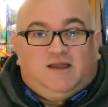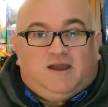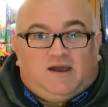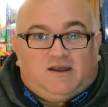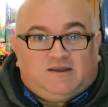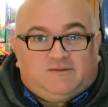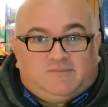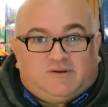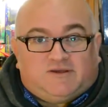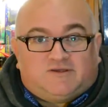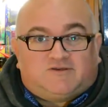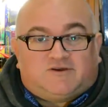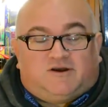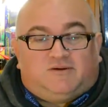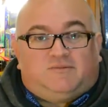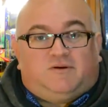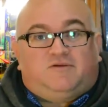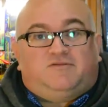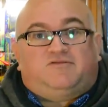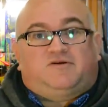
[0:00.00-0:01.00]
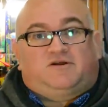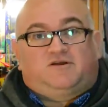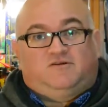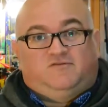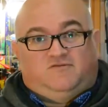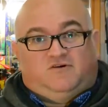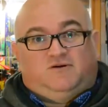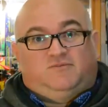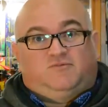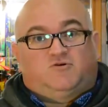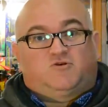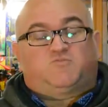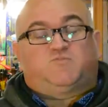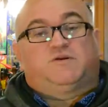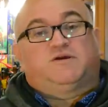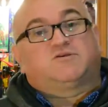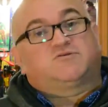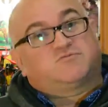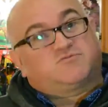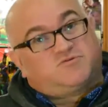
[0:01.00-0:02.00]
In the meantime, thank you very much.
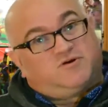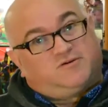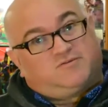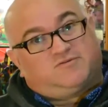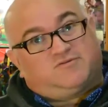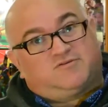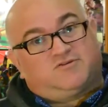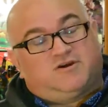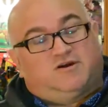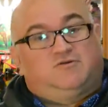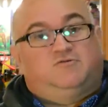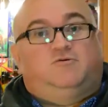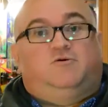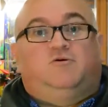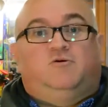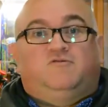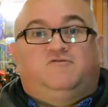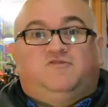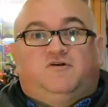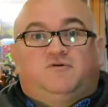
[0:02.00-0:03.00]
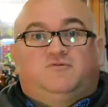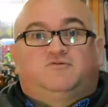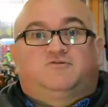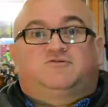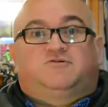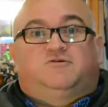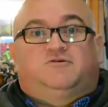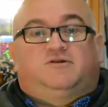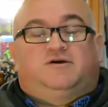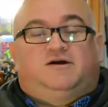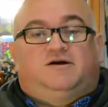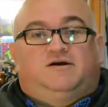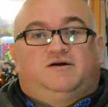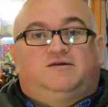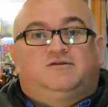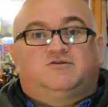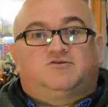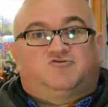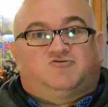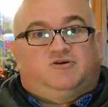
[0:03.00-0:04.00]
Please subscribe to the channel or follow us on our
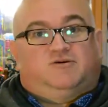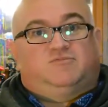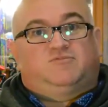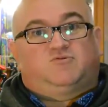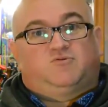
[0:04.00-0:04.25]
Instagram,